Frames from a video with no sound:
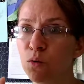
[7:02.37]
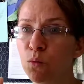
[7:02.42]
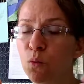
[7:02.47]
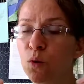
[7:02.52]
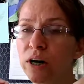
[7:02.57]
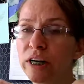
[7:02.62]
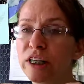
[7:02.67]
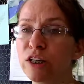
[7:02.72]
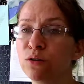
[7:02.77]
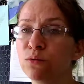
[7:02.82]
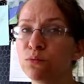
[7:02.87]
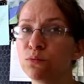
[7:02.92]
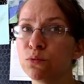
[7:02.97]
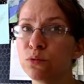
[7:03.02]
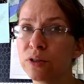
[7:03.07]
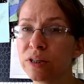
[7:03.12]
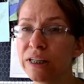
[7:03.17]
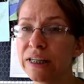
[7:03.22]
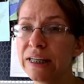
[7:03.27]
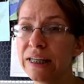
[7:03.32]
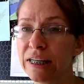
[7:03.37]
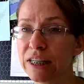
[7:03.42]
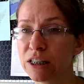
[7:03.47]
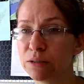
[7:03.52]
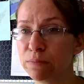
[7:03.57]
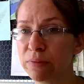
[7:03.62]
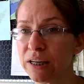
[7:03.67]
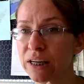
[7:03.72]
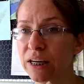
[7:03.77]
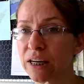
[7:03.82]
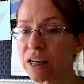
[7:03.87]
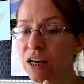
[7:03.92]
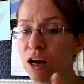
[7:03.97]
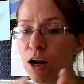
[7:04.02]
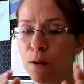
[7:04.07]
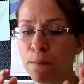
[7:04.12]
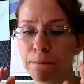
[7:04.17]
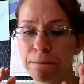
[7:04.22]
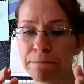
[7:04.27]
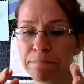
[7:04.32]
one you really need to be
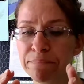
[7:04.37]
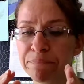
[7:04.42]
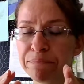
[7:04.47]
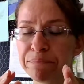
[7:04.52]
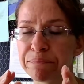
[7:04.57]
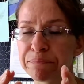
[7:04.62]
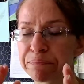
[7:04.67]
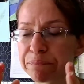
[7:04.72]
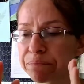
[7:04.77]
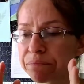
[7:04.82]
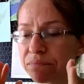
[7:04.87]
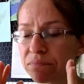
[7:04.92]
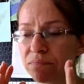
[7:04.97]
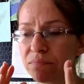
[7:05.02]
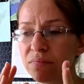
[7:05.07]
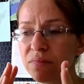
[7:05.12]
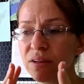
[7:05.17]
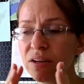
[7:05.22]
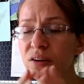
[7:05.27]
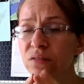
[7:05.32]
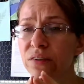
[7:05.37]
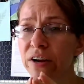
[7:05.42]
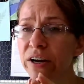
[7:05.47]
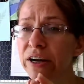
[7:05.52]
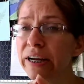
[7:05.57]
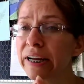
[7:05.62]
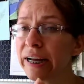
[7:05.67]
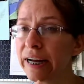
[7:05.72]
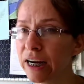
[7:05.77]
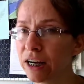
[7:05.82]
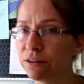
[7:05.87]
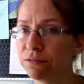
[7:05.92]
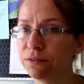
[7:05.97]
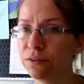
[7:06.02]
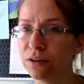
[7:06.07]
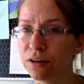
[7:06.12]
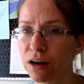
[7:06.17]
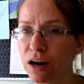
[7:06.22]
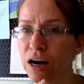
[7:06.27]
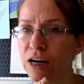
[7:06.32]
very
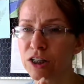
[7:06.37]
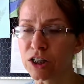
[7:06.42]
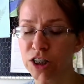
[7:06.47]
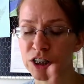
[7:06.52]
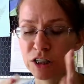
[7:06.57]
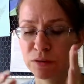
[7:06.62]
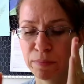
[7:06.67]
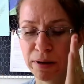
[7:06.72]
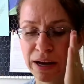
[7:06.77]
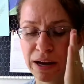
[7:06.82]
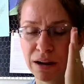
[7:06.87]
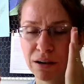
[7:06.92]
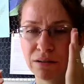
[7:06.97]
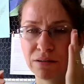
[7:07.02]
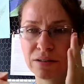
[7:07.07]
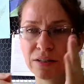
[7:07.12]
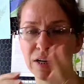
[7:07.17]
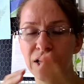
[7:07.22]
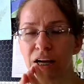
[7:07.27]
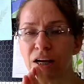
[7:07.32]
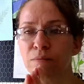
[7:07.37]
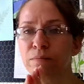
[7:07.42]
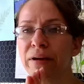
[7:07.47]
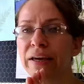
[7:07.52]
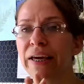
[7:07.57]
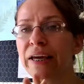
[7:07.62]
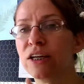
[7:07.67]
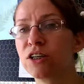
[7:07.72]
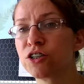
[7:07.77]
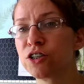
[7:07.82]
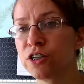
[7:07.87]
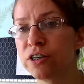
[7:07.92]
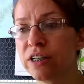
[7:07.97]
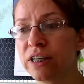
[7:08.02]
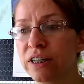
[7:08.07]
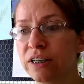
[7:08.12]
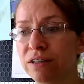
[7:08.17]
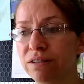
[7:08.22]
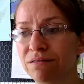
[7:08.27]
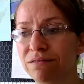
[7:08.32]
careful and cautious about, making sure
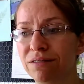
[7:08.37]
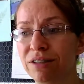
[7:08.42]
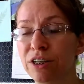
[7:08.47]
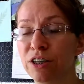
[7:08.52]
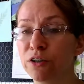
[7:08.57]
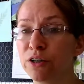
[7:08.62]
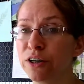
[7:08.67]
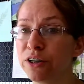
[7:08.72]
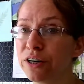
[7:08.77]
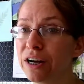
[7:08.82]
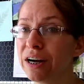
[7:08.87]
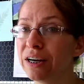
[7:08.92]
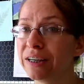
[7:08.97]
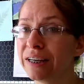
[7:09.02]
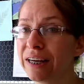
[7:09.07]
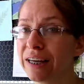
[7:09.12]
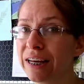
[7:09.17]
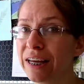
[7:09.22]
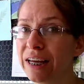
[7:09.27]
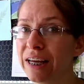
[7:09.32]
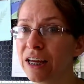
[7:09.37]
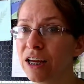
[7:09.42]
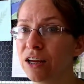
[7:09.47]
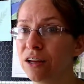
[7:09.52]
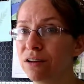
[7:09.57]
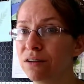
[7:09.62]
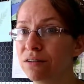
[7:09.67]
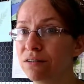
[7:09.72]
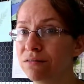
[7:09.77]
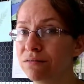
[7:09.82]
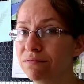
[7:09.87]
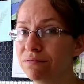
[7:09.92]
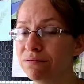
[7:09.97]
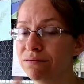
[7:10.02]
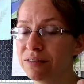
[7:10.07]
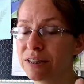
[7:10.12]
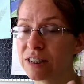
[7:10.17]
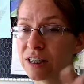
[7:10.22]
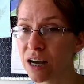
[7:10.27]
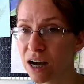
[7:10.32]
that, you're not getting
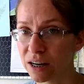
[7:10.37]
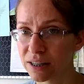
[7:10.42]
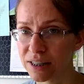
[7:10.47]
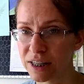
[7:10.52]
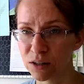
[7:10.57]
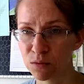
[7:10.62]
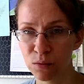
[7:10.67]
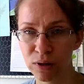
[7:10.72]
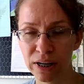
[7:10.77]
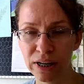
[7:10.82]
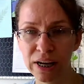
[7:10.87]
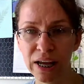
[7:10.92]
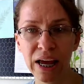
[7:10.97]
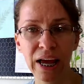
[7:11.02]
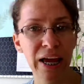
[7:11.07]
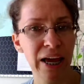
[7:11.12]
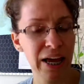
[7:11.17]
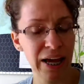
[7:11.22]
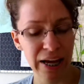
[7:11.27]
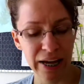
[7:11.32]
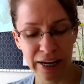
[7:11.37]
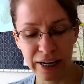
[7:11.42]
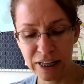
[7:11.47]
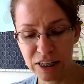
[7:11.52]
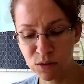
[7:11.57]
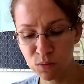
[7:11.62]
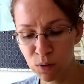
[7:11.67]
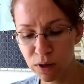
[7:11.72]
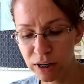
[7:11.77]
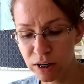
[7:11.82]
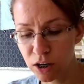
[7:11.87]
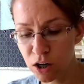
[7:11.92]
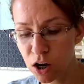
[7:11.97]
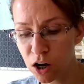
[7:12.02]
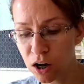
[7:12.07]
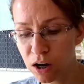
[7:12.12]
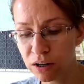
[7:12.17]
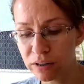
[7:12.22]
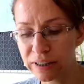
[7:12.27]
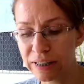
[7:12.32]
the toxic one, is one
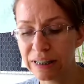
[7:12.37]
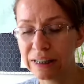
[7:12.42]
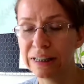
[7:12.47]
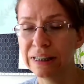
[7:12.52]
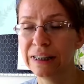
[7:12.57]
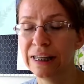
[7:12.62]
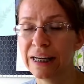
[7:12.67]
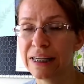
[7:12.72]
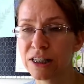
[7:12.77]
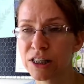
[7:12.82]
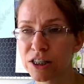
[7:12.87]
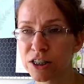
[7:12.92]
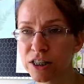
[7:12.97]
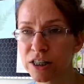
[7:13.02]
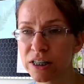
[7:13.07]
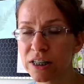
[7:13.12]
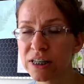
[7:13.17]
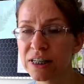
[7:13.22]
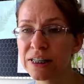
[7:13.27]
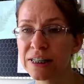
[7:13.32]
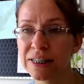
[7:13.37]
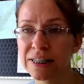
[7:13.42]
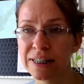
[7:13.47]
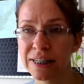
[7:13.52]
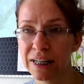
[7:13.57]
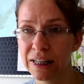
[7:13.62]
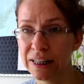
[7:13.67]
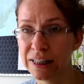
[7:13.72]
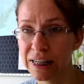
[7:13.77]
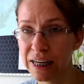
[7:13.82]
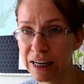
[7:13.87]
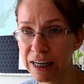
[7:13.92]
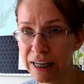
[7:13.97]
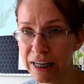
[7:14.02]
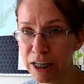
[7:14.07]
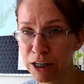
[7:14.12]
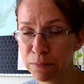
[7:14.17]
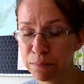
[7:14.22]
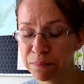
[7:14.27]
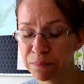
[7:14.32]
called lesser
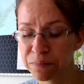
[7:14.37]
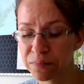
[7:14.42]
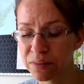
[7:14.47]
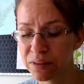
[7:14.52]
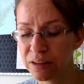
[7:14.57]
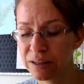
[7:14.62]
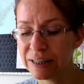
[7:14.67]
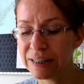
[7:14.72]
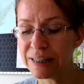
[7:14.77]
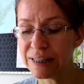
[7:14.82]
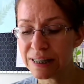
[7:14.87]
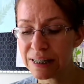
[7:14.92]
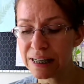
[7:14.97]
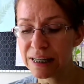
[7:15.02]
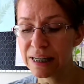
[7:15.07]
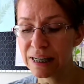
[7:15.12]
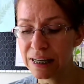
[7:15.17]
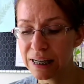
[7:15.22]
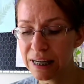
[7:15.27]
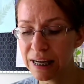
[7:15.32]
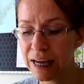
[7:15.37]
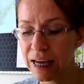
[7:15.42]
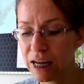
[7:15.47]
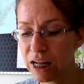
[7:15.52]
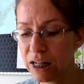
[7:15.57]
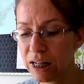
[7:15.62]
celandine, Celandine.